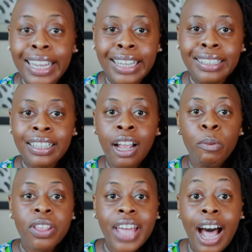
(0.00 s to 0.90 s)
in
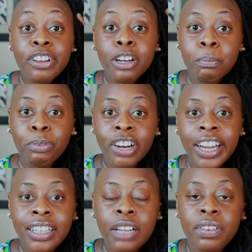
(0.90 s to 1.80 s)
without your
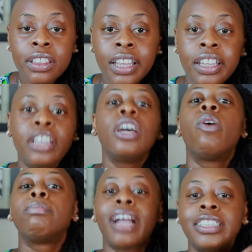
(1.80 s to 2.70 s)
brain even thinking, yo,
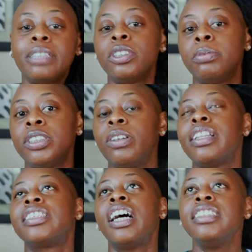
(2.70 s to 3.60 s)
I'm not supposed to be doing
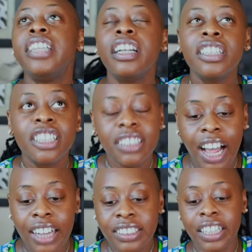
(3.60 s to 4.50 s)
this until you're
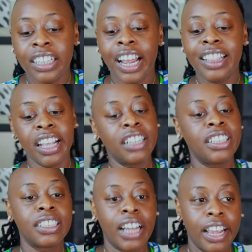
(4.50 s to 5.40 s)
logged in. And then
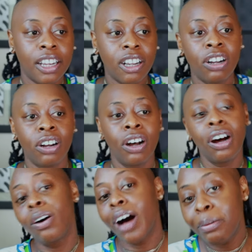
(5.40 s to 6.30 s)
you're like,
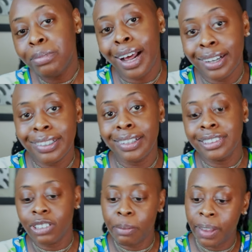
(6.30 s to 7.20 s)
oh, I'm logged in,
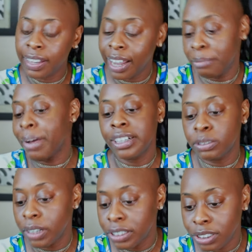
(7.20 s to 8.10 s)
so I might I might as
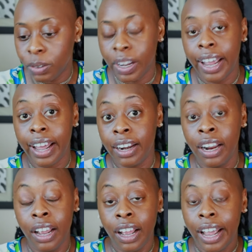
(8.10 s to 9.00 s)
well just go ahead
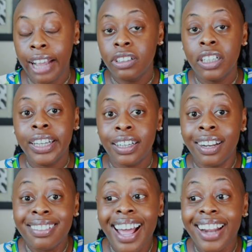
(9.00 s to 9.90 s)
and look at it.
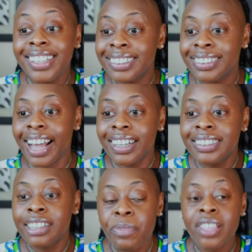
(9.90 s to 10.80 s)
And that is that is
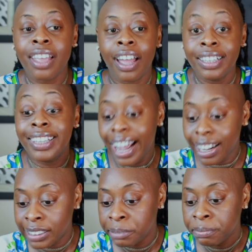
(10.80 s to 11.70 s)
something that
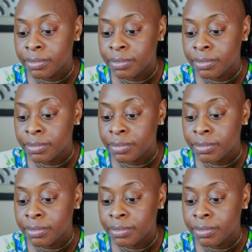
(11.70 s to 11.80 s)
yes,